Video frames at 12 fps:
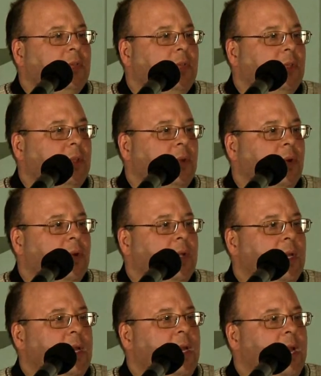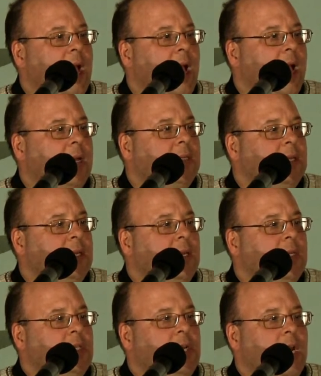to the Lord that He has
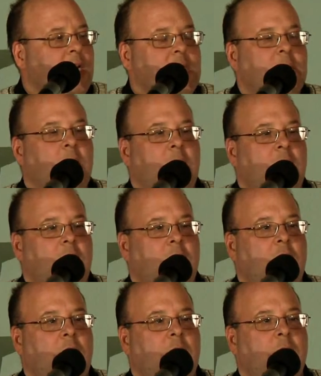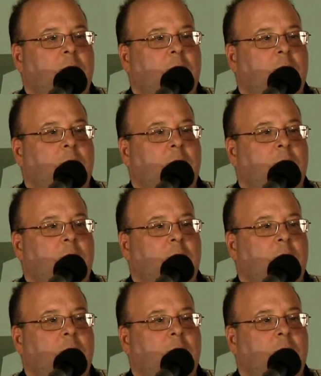changed my heart.